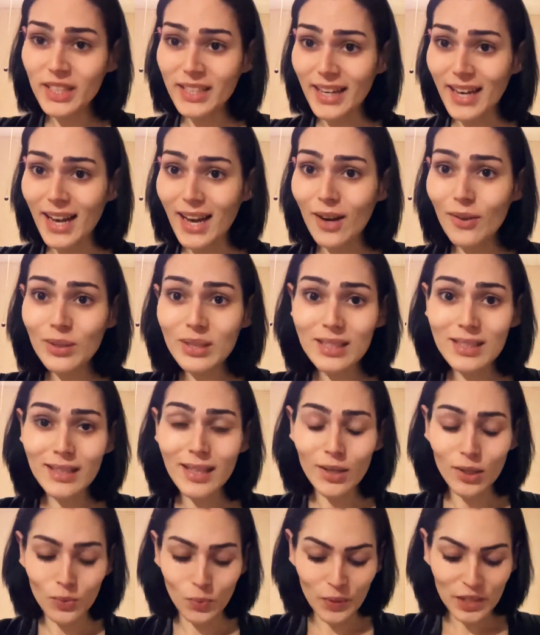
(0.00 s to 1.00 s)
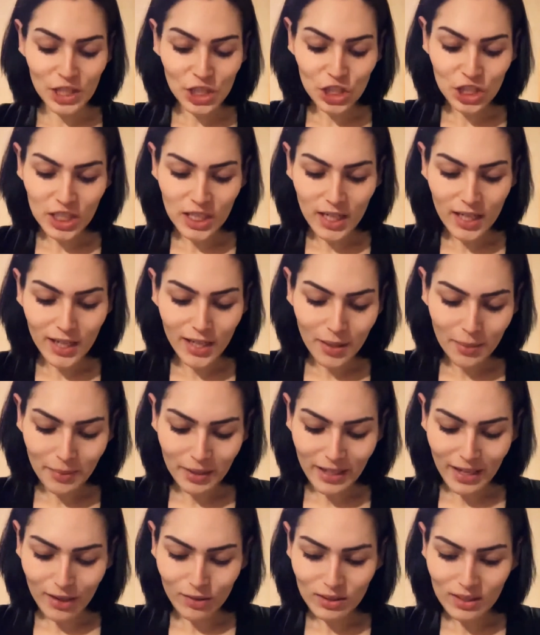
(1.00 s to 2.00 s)
now it's like winter time
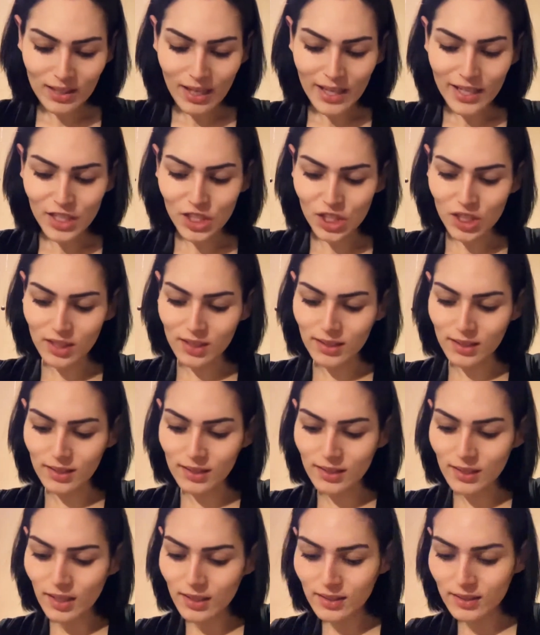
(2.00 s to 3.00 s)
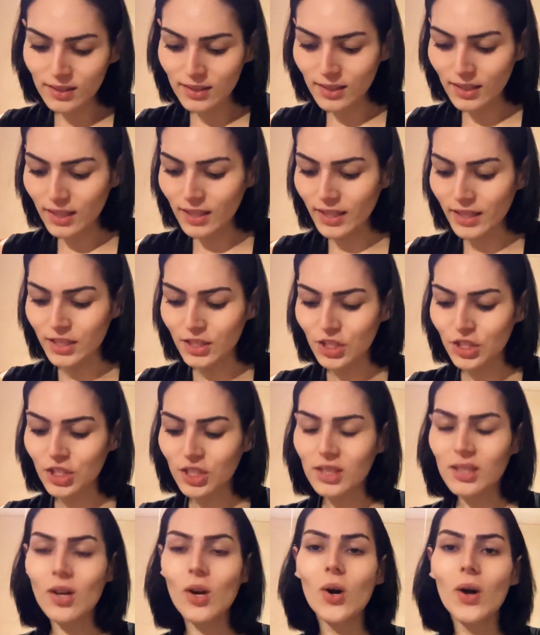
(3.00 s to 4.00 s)
and outside is just disgusting and you're
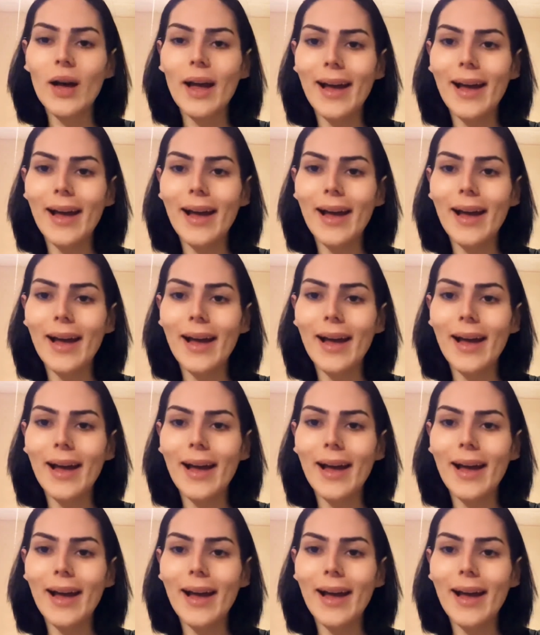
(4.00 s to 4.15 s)
just all